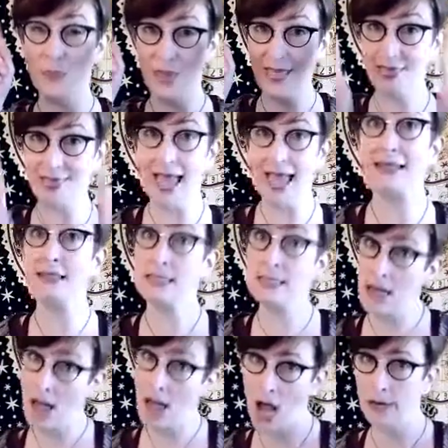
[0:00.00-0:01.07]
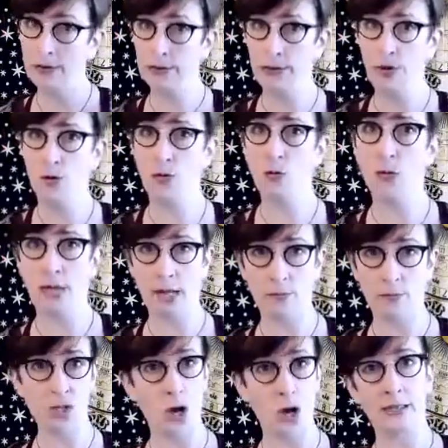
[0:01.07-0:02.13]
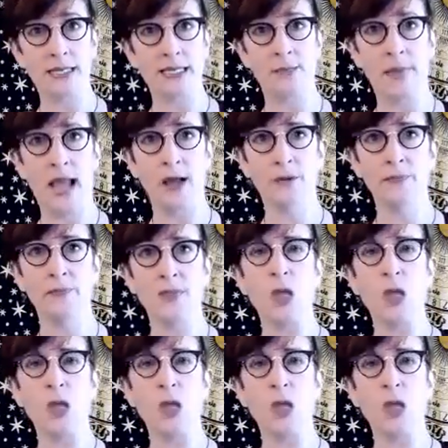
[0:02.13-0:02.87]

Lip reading: That is not what I'm talking about.